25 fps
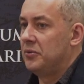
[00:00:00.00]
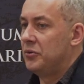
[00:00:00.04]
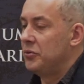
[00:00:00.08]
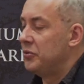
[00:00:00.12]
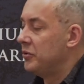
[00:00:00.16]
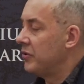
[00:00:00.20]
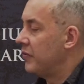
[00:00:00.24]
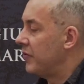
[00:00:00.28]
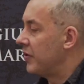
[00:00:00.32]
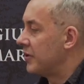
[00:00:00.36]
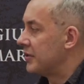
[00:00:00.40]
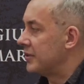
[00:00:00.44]

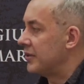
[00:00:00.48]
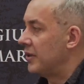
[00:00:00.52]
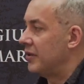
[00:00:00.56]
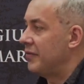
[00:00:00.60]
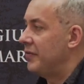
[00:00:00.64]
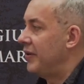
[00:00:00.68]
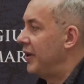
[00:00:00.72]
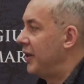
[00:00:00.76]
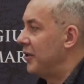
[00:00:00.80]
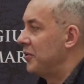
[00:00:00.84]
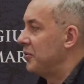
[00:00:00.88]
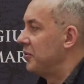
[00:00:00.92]
universal
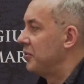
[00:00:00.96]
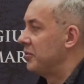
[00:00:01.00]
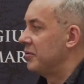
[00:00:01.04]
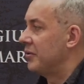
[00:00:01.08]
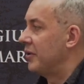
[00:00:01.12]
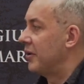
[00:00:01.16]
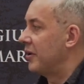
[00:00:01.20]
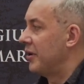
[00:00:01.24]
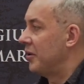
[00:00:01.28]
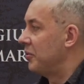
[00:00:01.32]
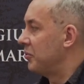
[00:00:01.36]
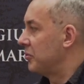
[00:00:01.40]
value
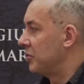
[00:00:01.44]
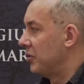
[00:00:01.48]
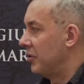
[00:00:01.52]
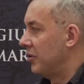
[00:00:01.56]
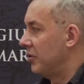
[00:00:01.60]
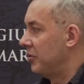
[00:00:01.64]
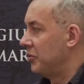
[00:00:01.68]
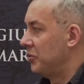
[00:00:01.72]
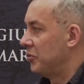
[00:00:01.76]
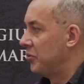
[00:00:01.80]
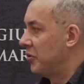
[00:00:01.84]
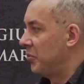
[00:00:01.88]
around
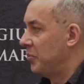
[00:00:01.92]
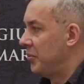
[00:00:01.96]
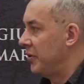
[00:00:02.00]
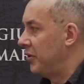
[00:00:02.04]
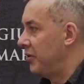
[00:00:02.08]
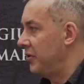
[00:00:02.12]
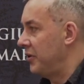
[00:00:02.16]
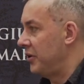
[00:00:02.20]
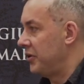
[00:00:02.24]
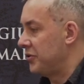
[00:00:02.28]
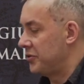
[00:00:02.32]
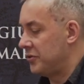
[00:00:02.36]
all
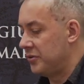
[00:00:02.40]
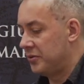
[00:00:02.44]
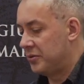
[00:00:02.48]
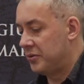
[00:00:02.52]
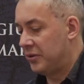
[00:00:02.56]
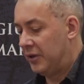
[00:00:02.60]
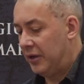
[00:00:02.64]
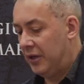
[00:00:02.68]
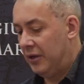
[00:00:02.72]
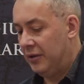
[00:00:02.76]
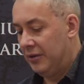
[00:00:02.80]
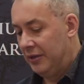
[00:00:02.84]
European nations.
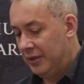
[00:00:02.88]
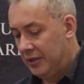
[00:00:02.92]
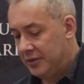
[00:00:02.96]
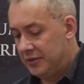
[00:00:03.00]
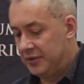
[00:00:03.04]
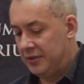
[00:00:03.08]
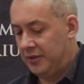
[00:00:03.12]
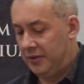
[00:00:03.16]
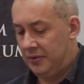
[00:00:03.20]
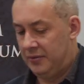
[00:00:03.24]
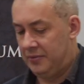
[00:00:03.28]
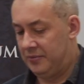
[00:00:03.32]
Okay,
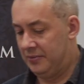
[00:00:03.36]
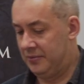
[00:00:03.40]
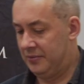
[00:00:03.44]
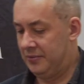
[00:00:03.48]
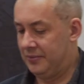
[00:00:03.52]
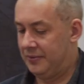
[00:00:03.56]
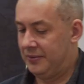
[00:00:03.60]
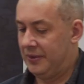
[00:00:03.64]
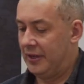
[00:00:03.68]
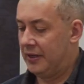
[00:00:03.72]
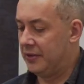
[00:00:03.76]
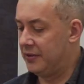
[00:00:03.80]
let's see,
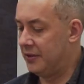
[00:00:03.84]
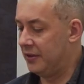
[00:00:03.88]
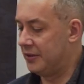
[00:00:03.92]
like